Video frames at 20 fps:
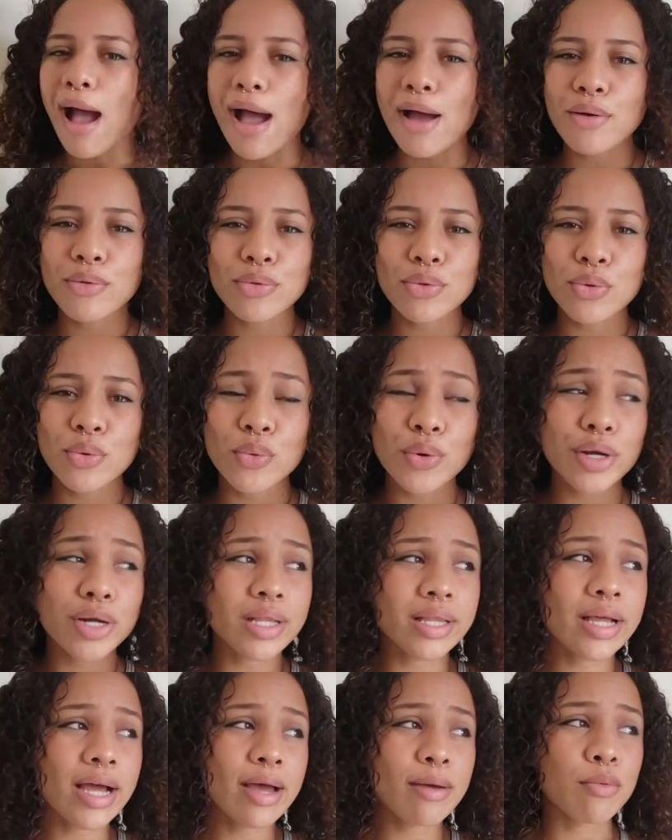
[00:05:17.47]
I don't know where the
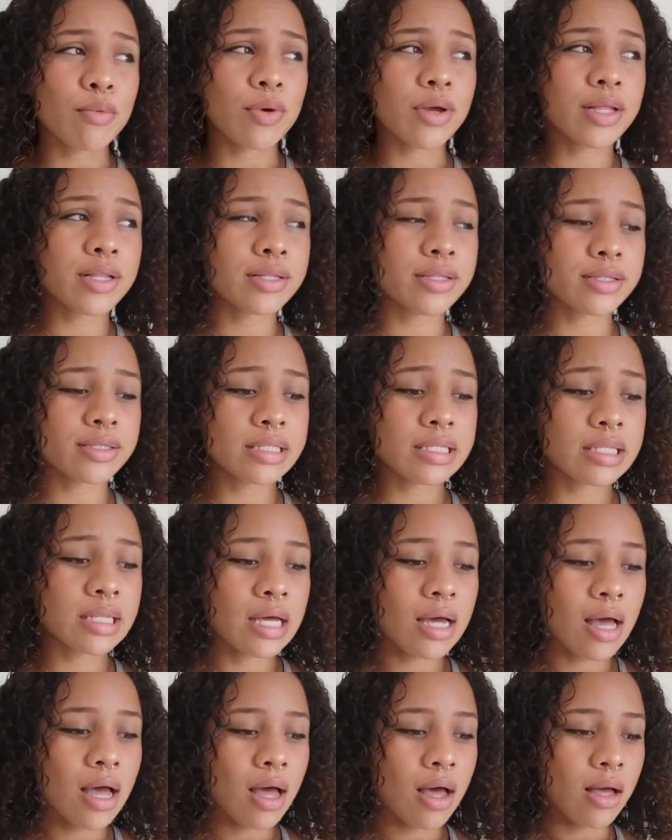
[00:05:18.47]
time went,
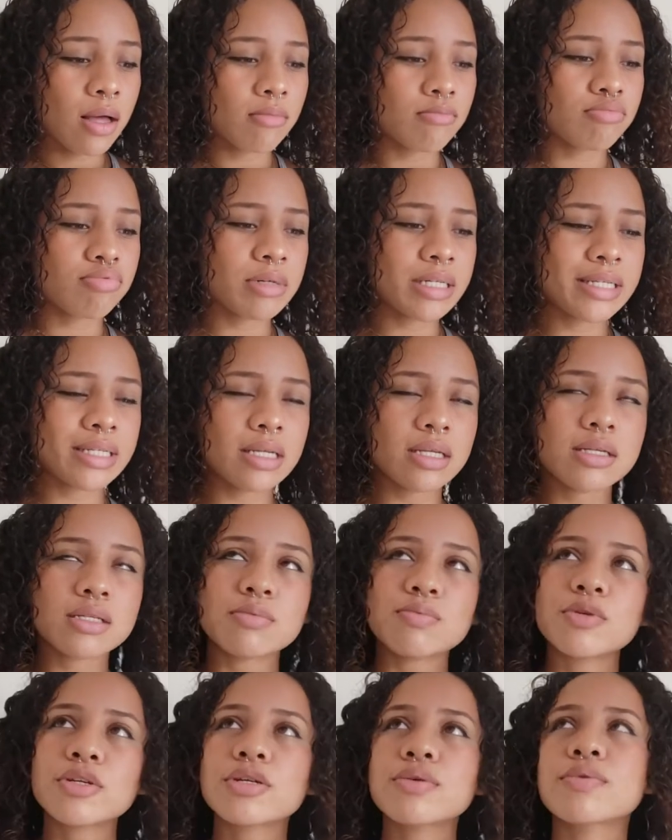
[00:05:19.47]
but it's
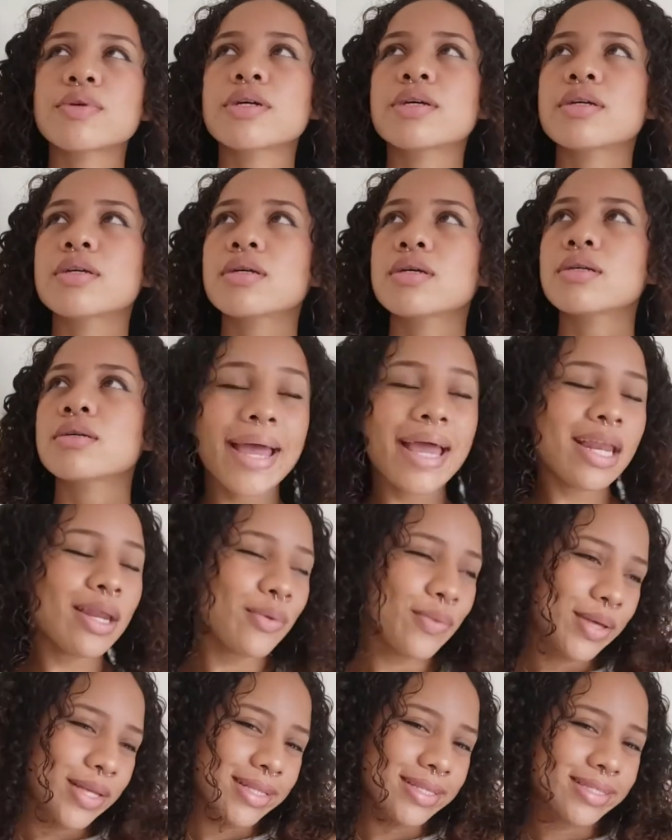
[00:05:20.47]
pretty weird.
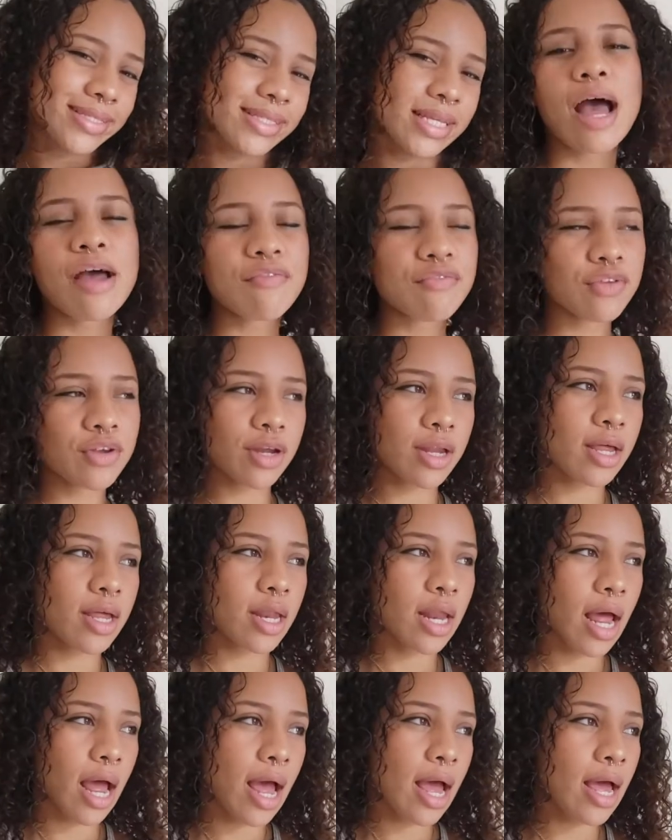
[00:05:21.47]
Anyways, after
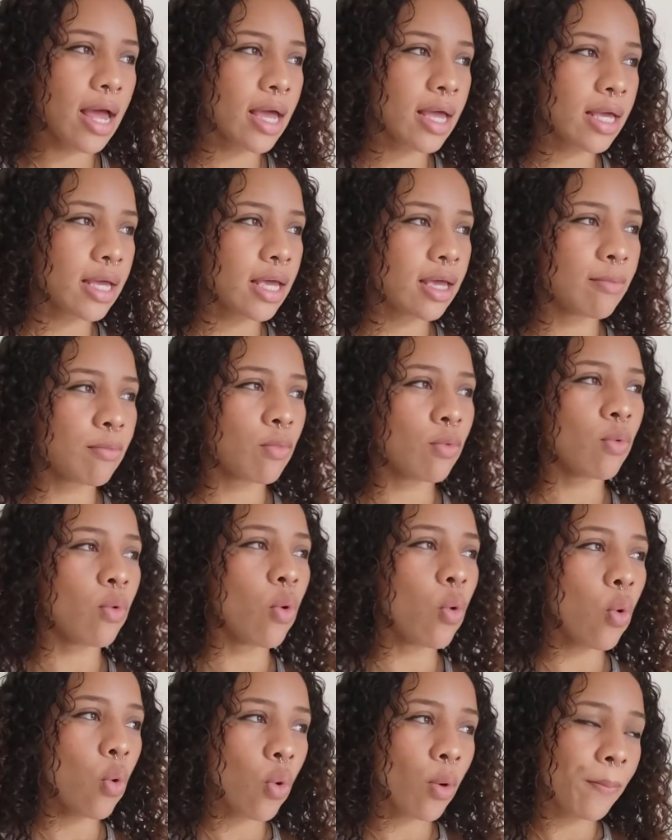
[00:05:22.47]
that, I came
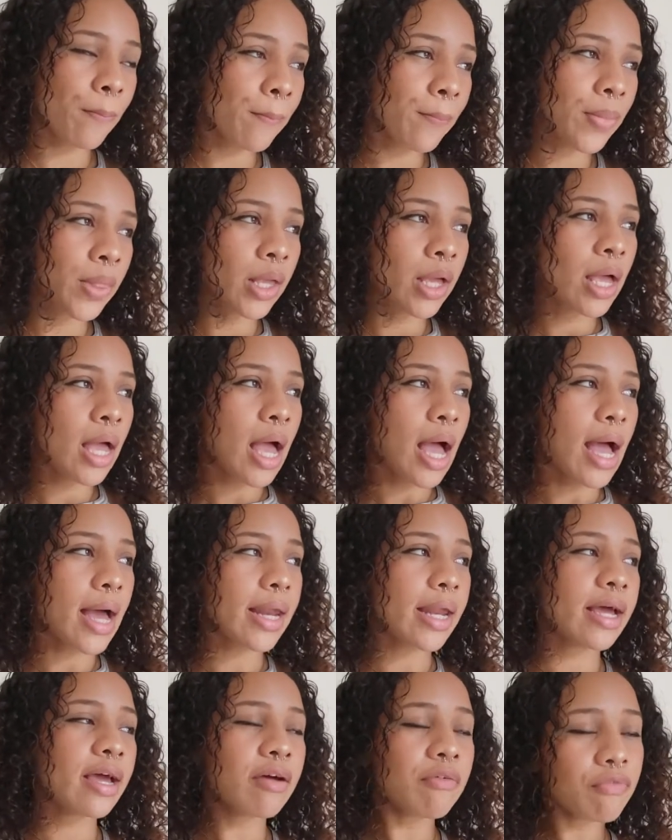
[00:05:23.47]
home. And
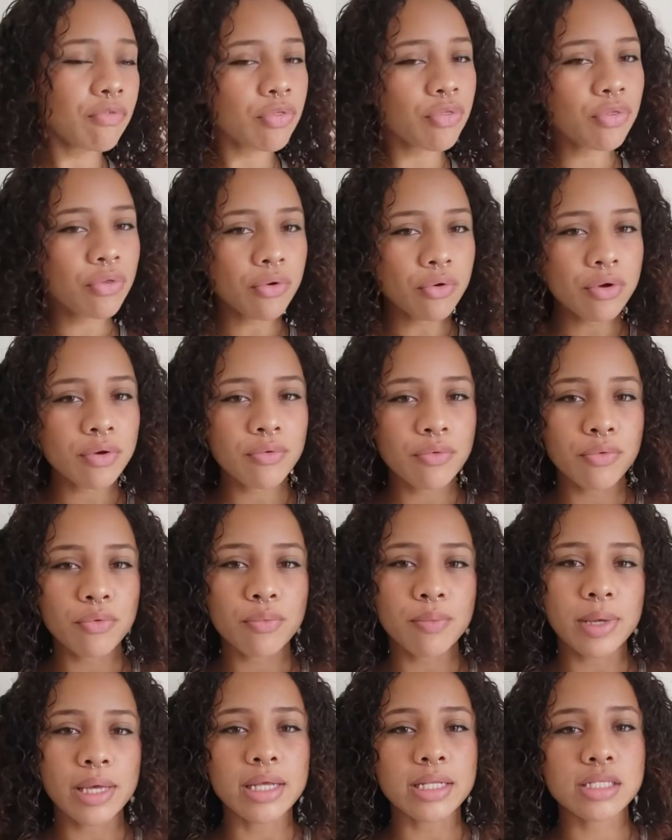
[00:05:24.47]
I have 3
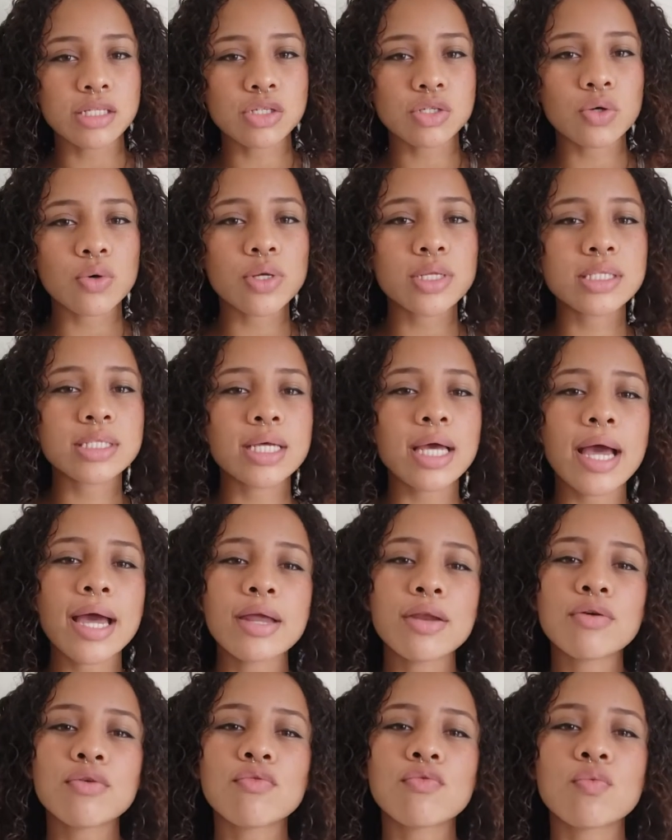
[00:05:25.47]
roommates, so it's
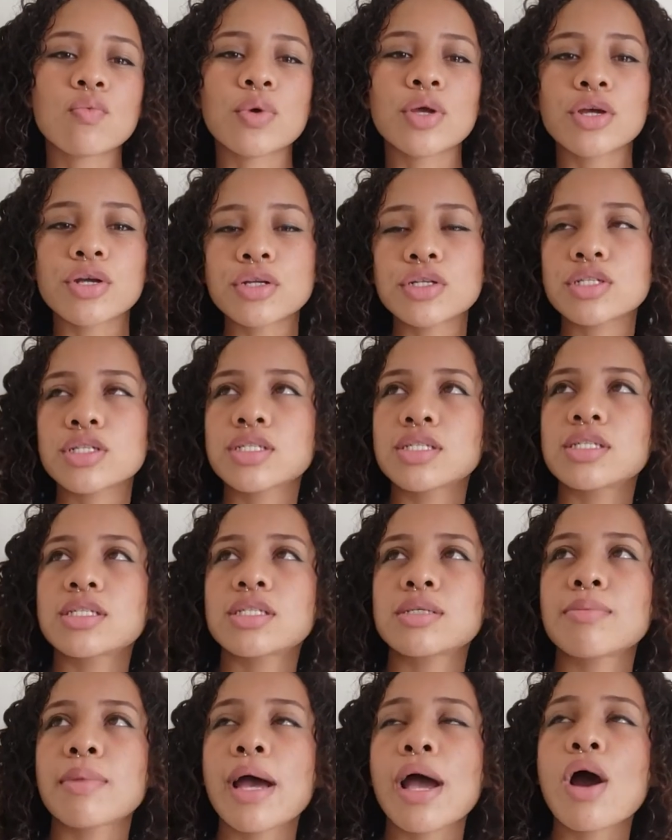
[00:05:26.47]
kind of weird to see
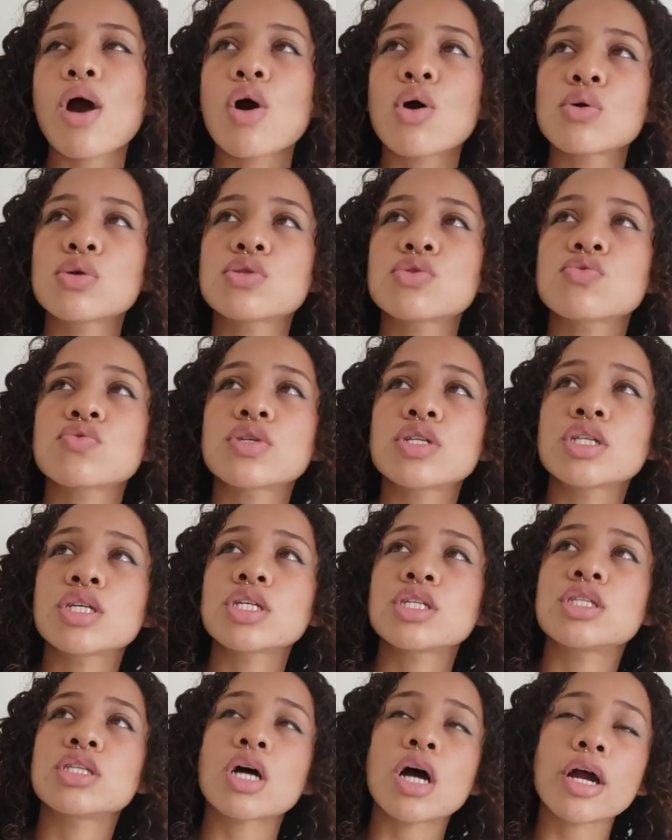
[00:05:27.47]
my house really
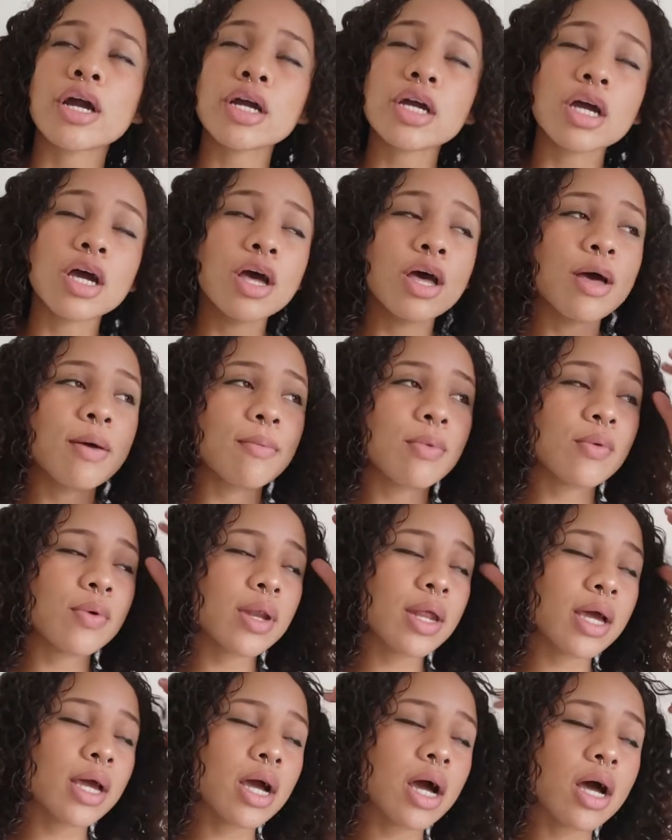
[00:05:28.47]
dark. But when
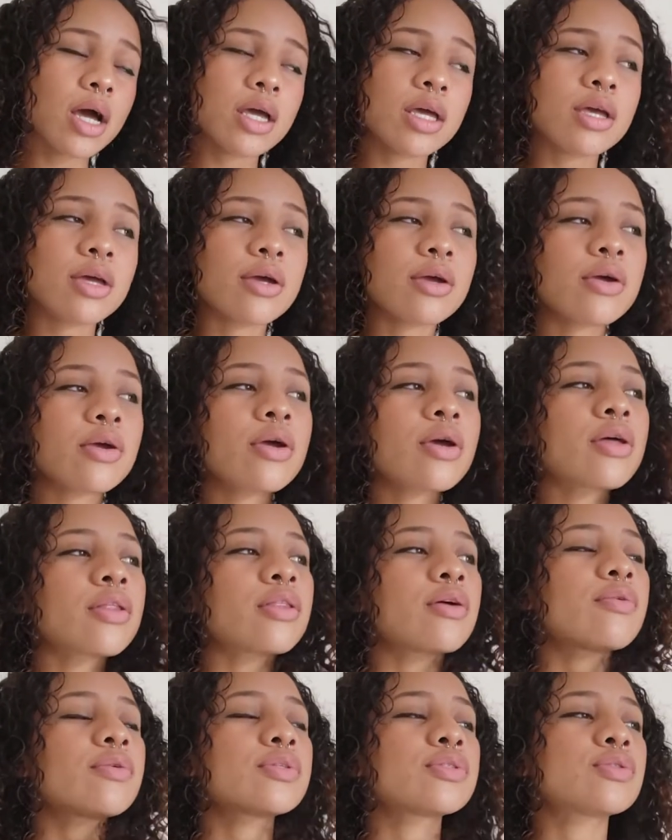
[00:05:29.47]
I got here,
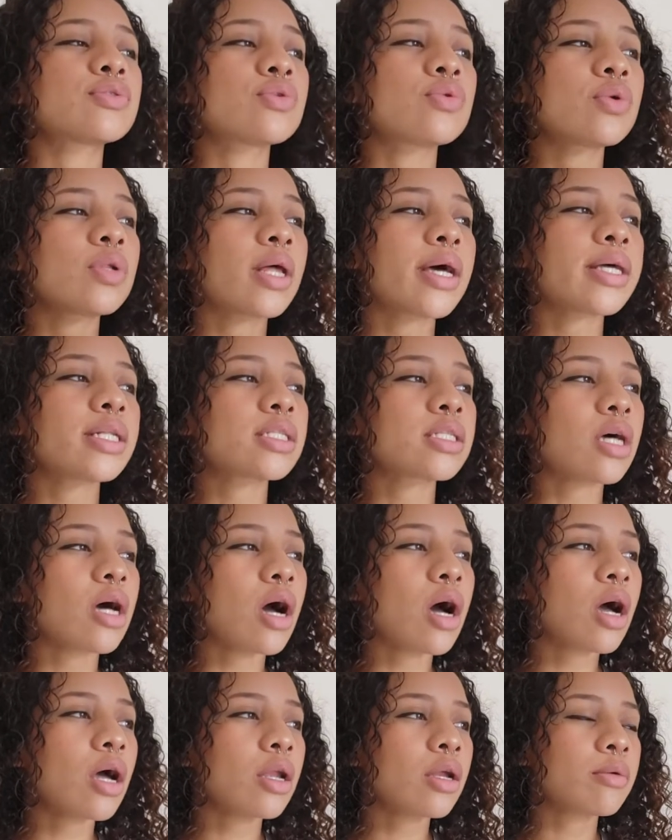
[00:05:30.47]
there was no lights
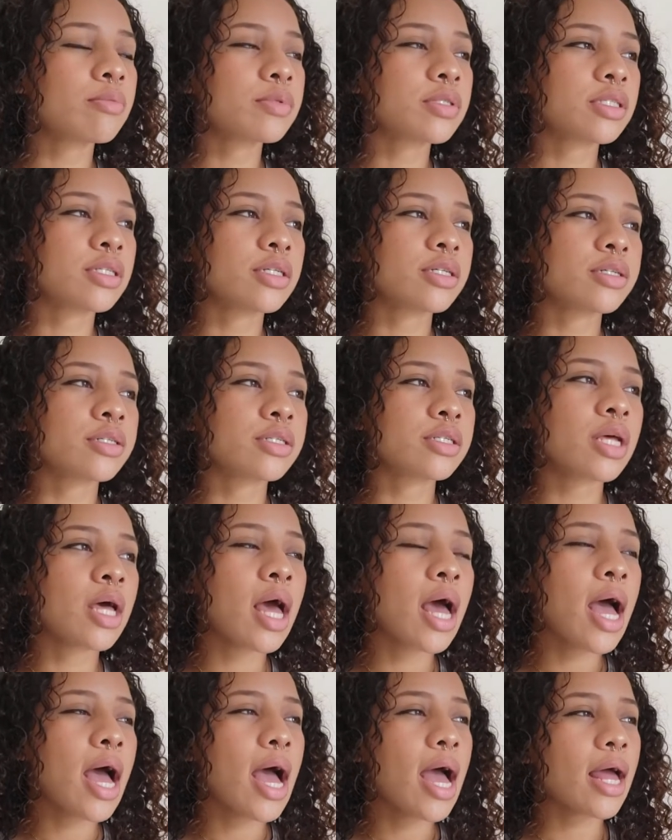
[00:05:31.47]
on upstairs.
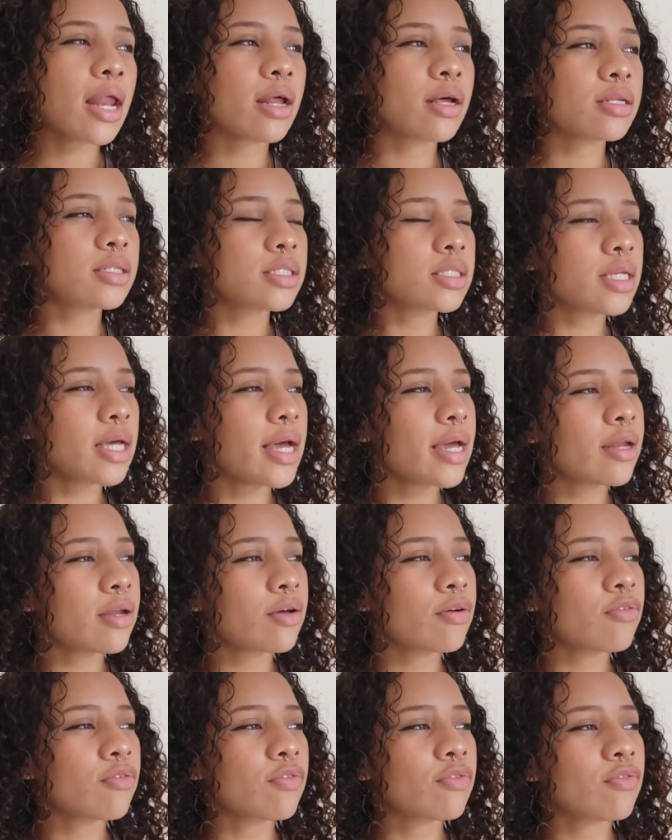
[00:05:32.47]
And that's kind
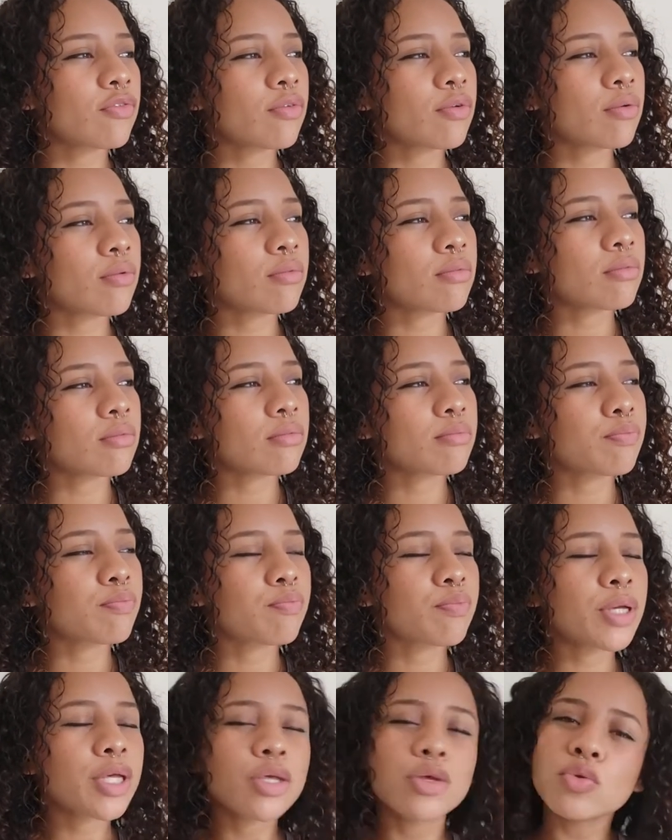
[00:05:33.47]
of
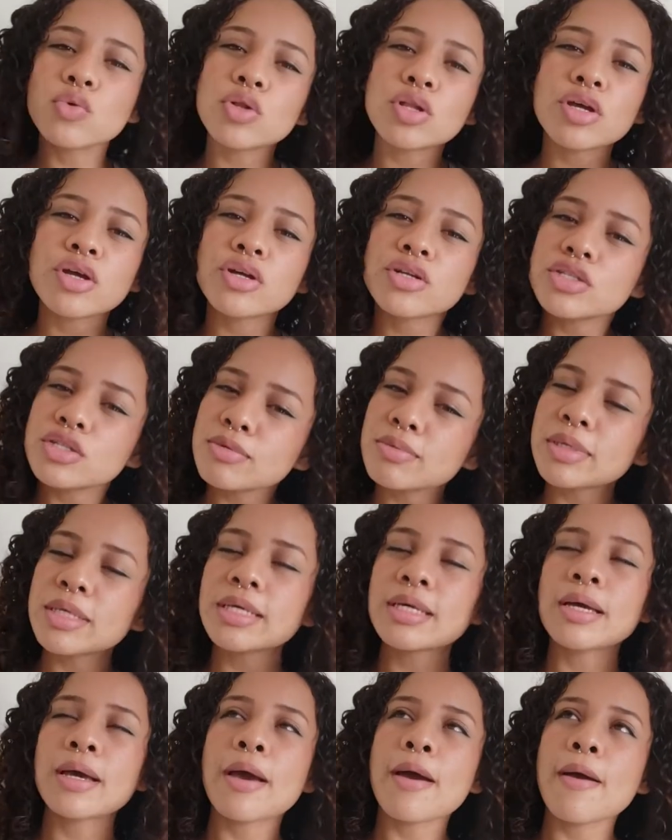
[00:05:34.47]
peculiar to me.